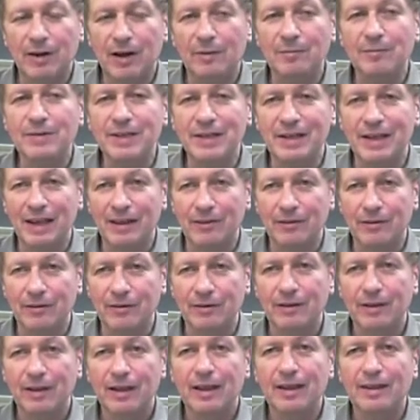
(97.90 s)
come together
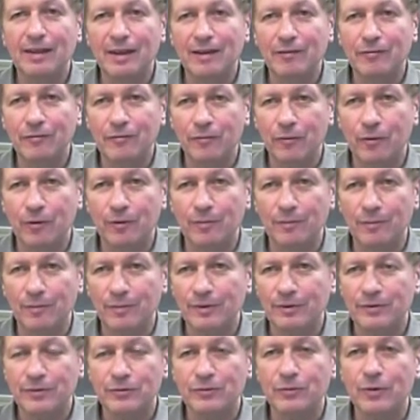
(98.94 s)
and they form
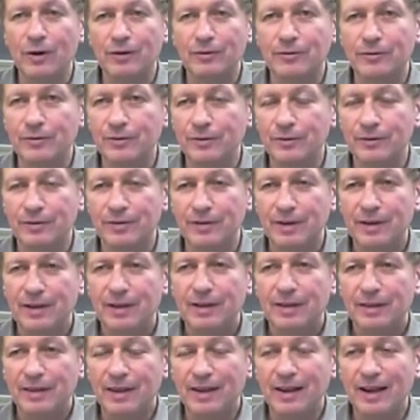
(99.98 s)
structures
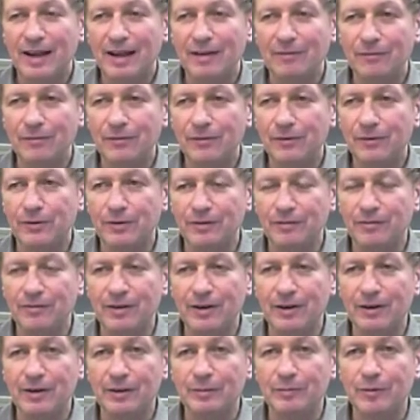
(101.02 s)
that have certain
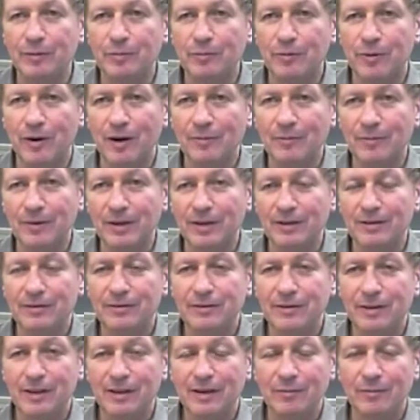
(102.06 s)
variable properties
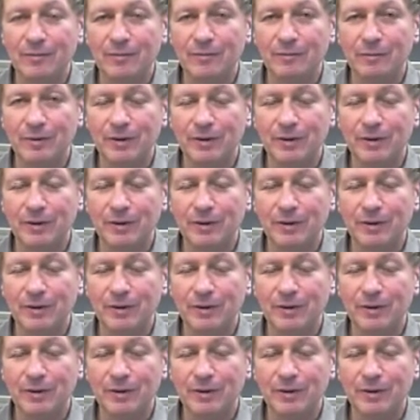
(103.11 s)
to them,